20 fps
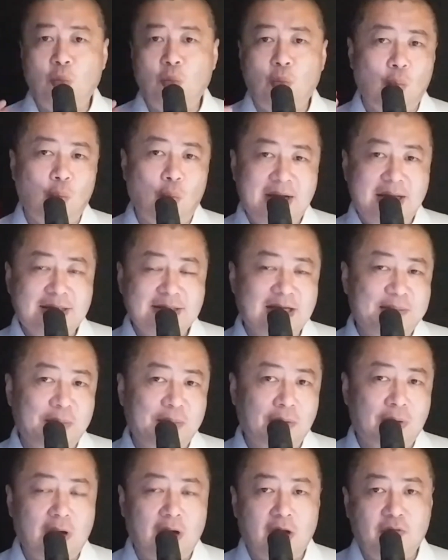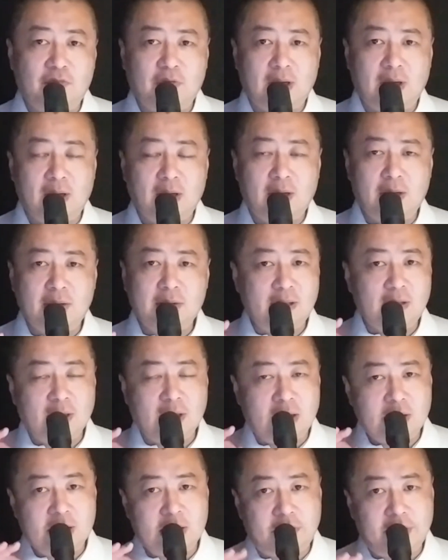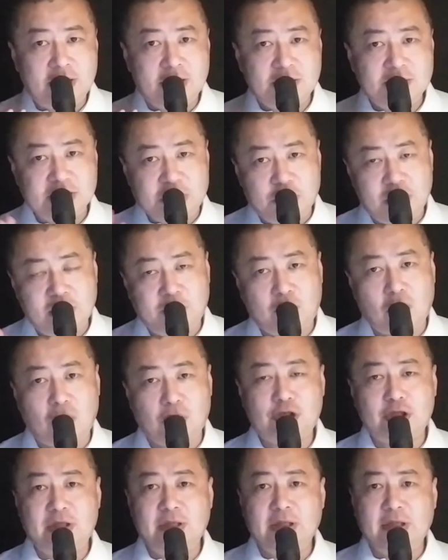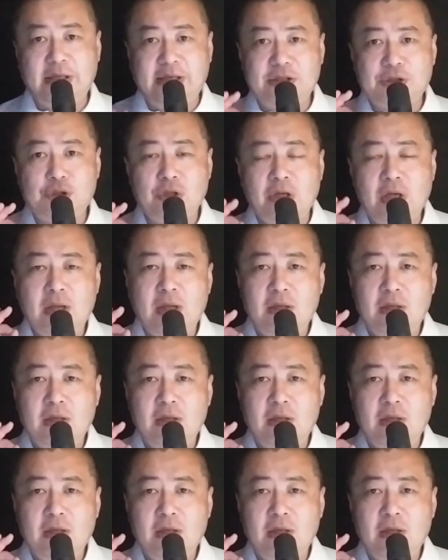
One example of the career security approach is